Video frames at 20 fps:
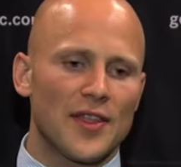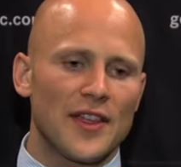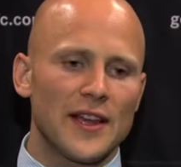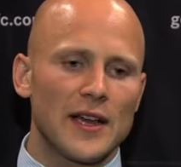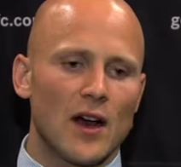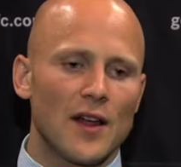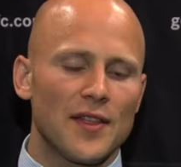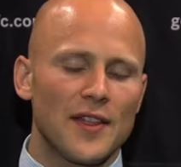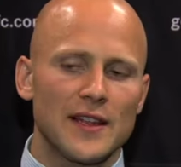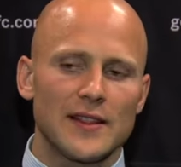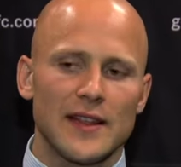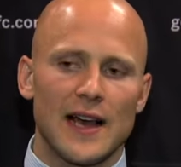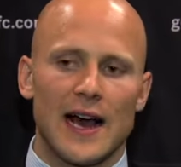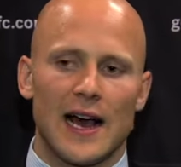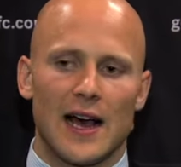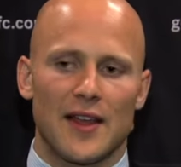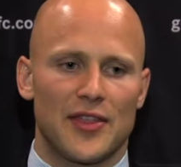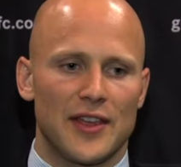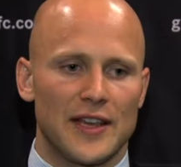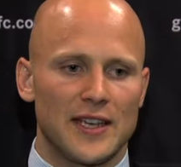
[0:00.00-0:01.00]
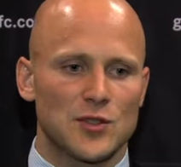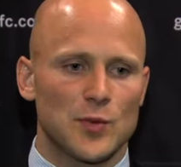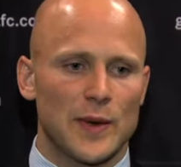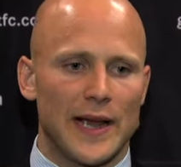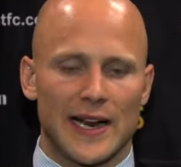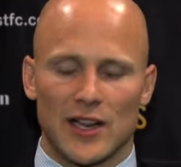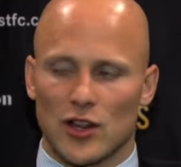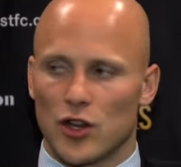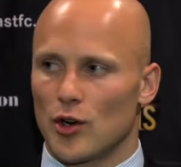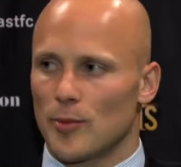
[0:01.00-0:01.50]
I think the hard thing is we
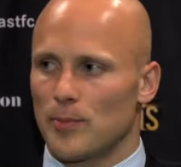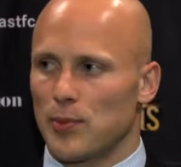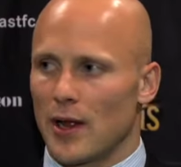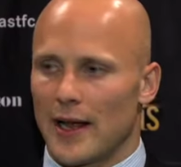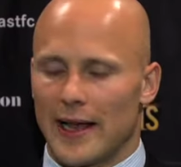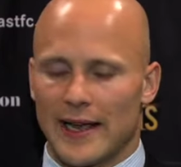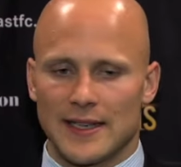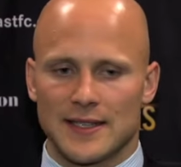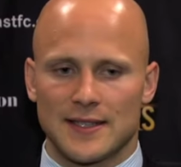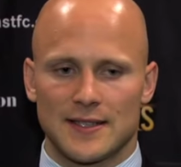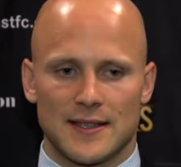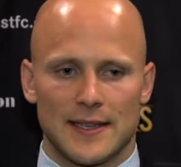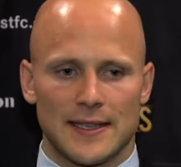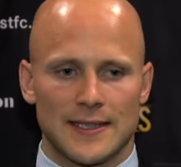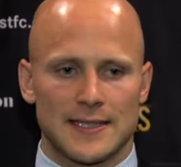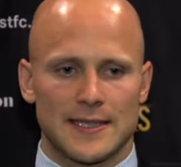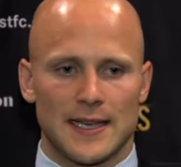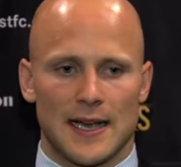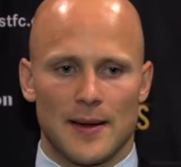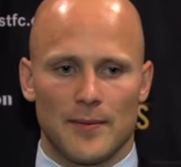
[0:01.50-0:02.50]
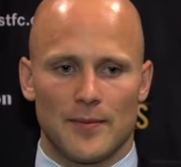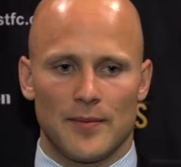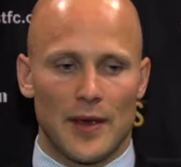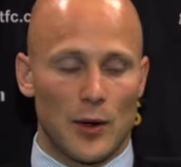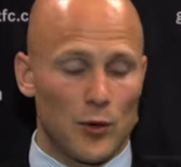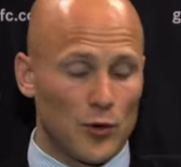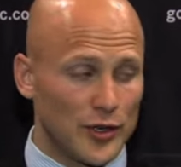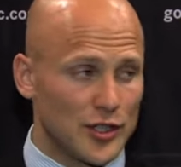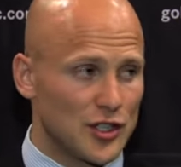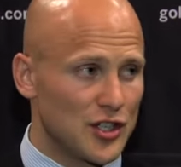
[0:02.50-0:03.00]
had a lot of players that
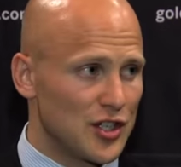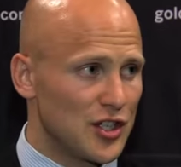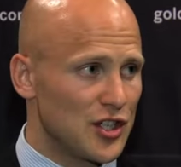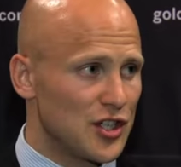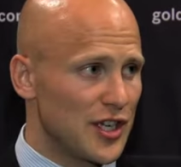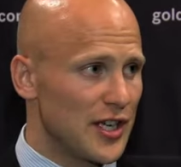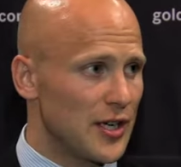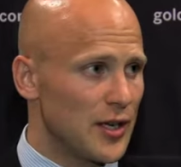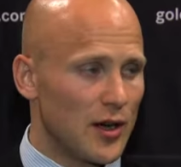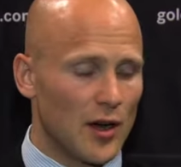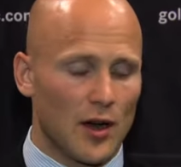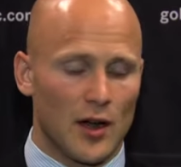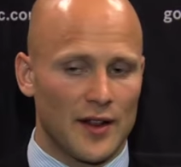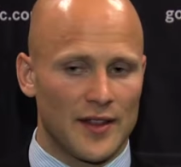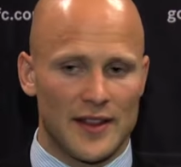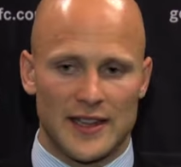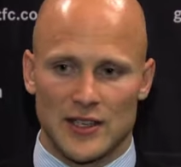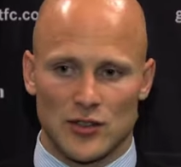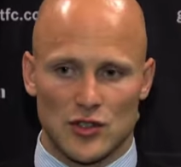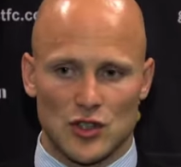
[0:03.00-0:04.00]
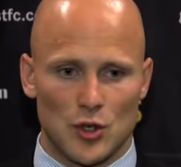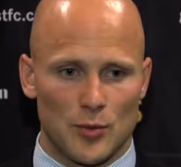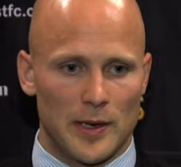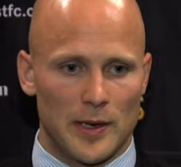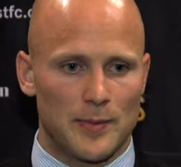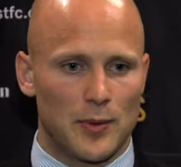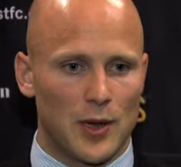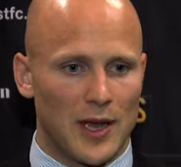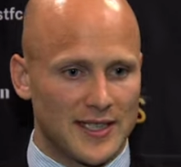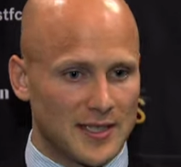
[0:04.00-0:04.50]
that were injured this year. I don't think there's
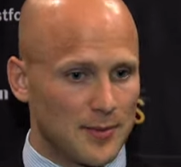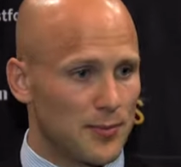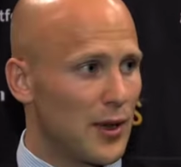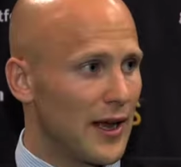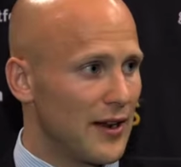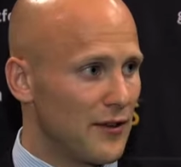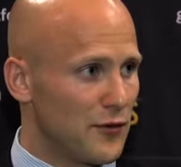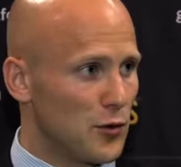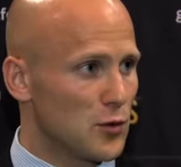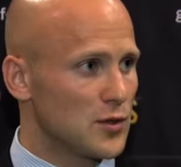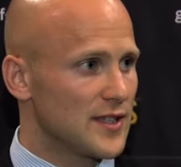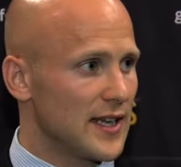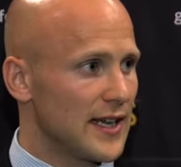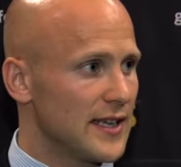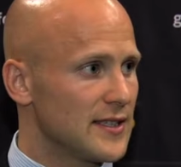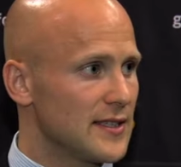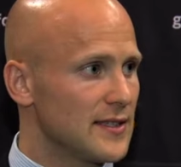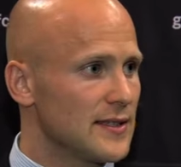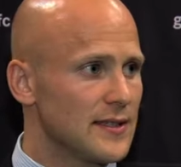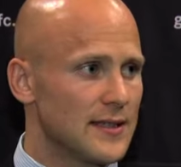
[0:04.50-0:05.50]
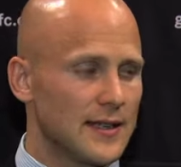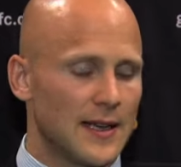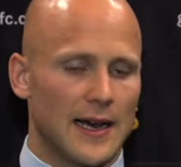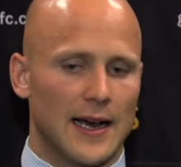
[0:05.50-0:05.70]
many players that played a full season.